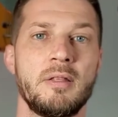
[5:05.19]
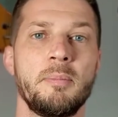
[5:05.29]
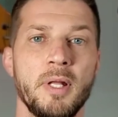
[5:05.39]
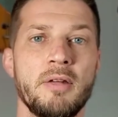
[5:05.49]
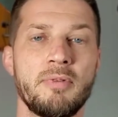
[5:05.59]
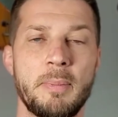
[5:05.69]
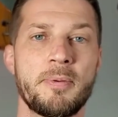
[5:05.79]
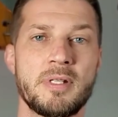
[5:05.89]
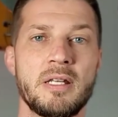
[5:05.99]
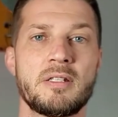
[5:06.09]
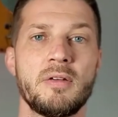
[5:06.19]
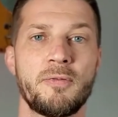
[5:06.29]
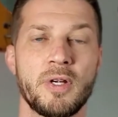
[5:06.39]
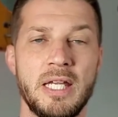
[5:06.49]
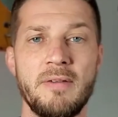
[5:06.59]
The blood represents the
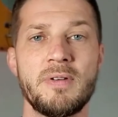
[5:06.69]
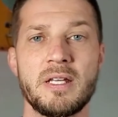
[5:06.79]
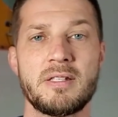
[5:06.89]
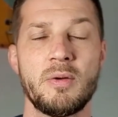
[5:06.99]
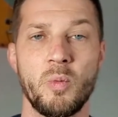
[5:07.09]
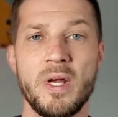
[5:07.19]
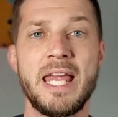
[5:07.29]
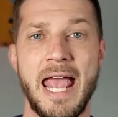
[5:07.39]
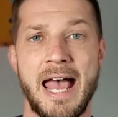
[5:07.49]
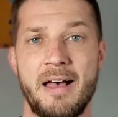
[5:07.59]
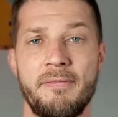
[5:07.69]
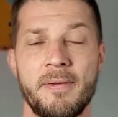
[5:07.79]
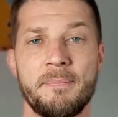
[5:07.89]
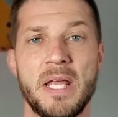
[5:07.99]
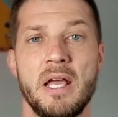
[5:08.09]
forgiveness that we have
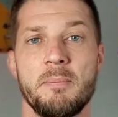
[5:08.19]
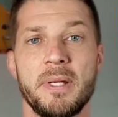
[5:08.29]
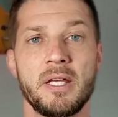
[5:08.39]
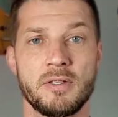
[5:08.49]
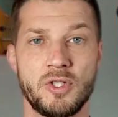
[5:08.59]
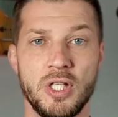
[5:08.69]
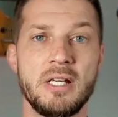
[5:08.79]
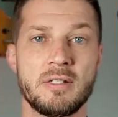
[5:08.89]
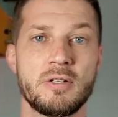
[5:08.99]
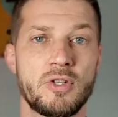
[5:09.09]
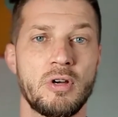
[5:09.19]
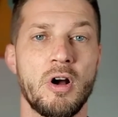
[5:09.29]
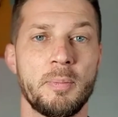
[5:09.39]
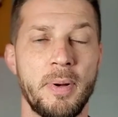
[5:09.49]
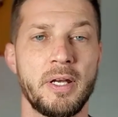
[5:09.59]
because Jesus took
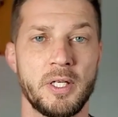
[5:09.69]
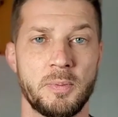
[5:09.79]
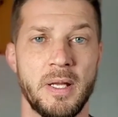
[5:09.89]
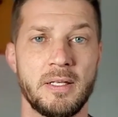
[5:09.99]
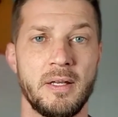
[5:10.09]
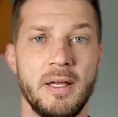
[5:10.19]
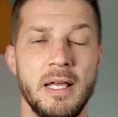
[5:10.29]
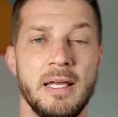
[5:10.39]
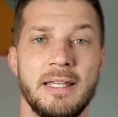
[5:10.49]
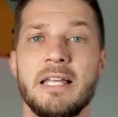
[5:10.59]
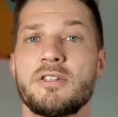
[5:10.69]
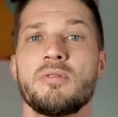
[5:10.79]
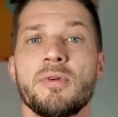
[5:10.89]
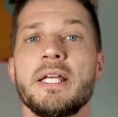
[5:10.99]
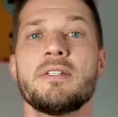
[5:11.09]
our punishment. That's the
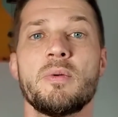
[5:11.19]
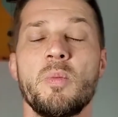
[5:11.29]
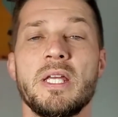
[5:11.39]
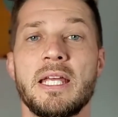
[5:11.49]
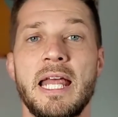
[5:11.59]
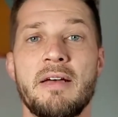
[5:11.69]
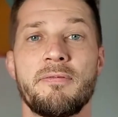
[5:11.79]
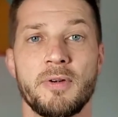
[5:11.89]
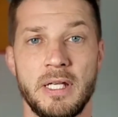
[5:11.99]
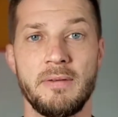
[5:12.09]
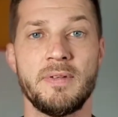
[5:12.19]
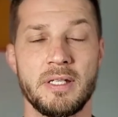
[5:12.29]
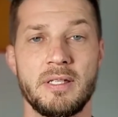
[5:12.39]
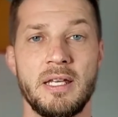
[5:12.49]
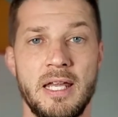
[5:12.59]
reason we can have
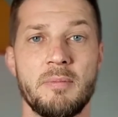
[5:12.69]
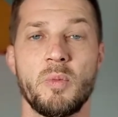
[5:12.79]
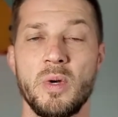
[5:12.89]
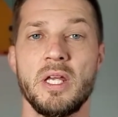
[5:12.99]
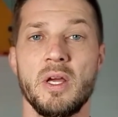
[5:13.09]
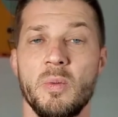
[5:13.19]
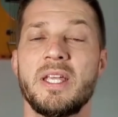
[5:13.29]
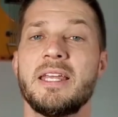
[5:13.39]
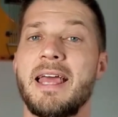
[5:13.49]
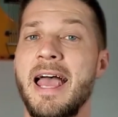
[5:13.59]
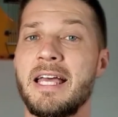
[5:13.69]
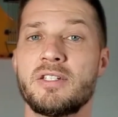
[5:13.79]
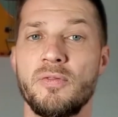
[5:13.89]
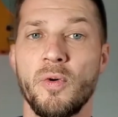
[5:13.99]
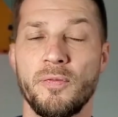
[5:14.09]
forgiveness in him. We can
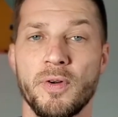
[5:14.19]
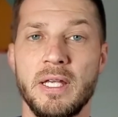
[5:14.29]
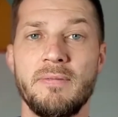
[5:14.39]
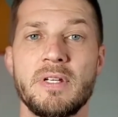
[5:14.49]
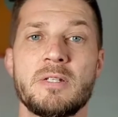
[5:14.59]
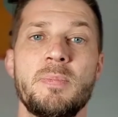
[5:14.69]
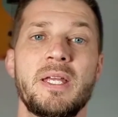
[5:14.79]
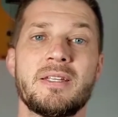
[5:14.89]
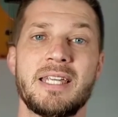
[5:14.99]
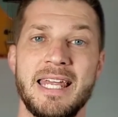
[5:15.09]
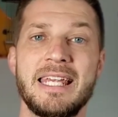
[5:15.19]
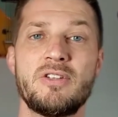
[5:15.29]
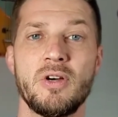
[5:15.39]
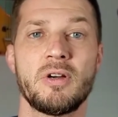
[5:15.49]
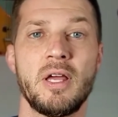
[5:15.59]
ask for forgiveness because he
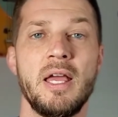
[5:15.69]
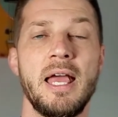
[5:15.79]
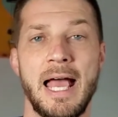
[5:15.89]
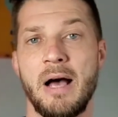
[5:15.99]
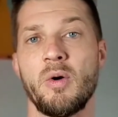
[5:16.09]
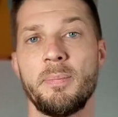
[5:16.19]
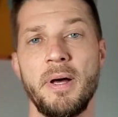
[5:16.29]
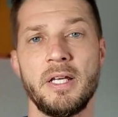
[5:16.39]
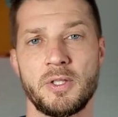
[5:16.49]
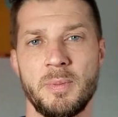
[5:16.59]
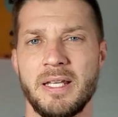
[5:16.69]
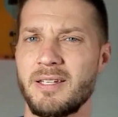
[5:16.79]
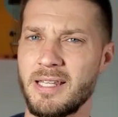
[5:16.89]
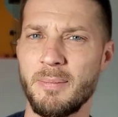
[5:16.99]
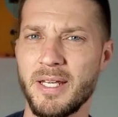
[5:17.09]
took our punishment.
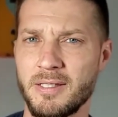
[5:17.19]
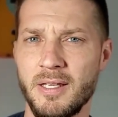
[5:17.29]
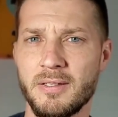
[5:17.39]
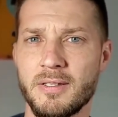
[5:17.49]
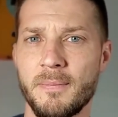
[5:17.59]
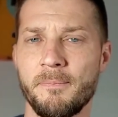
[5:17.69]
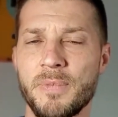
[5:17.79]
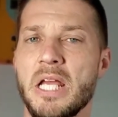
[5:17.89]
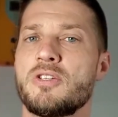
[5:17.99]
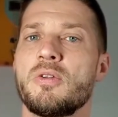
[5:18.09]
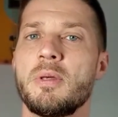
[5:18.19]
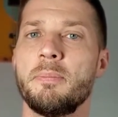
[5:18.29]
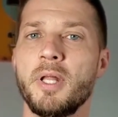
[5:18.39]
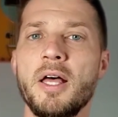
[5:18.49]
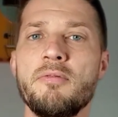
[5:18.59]
Does that make sense? So the
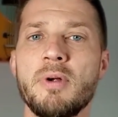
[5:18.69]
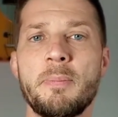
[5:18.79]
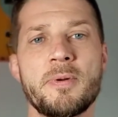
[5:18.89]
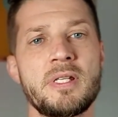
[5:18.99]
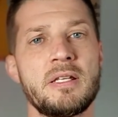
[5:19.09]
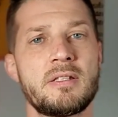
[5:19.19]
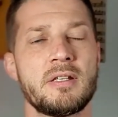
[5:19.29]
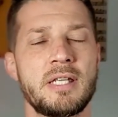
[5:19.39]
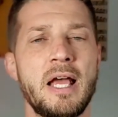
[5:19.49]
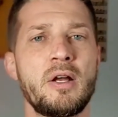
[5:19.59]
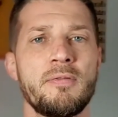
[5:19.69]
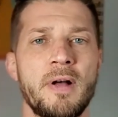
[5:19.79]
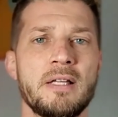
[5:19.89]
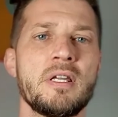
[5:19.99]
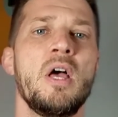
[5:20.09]
blood represents the
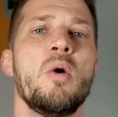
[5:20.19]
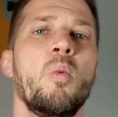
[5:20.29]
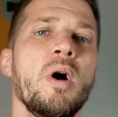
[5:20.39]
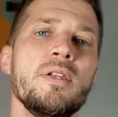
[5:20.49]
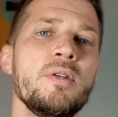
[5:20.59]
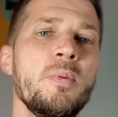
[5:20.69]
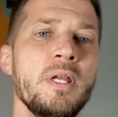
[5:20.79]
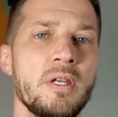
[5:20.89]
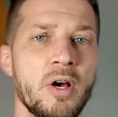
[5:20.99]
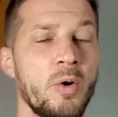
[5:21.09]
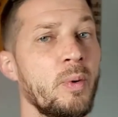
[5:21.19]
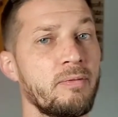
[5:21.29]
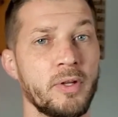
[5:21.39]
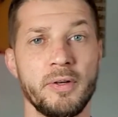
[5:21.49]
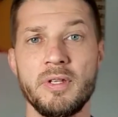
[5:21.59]
sacrifice. What do we know? We've
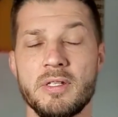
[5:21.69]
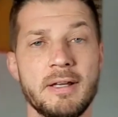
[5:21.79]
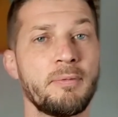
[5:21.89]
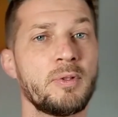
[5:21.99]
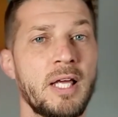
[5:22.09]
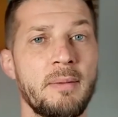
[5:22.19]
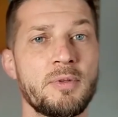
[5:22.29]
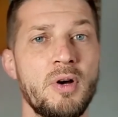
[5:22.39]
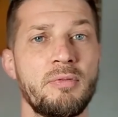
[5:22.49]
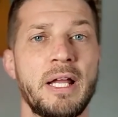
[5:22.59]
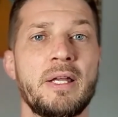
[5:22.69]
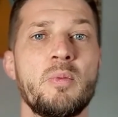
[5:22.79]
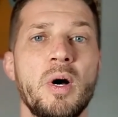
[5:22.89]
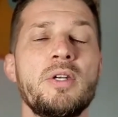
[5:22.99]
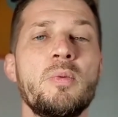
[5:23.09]
learned this several times already.
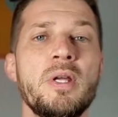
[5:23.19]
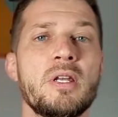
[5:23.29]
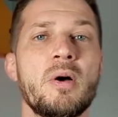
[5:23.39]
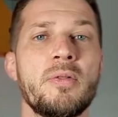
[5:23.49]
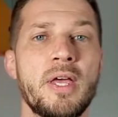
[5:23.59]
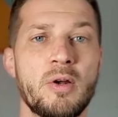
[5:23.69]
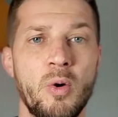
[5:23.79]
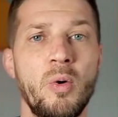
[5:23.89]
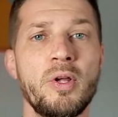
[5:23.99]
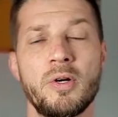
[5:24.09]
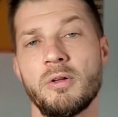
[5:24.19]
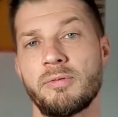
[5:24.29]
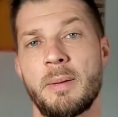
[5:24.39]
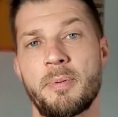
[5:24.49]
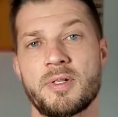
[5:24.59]
What do we know that oil
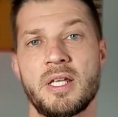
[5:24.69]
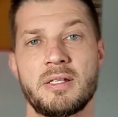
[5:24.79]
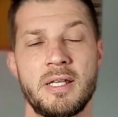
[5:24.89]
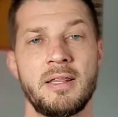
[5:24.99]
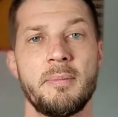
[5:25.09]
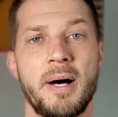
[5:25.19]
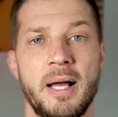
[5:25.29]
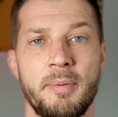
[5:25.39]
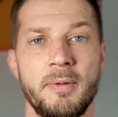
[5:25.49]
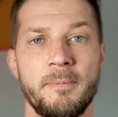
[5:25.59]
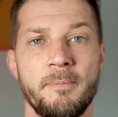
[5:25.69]
represents in the Bible?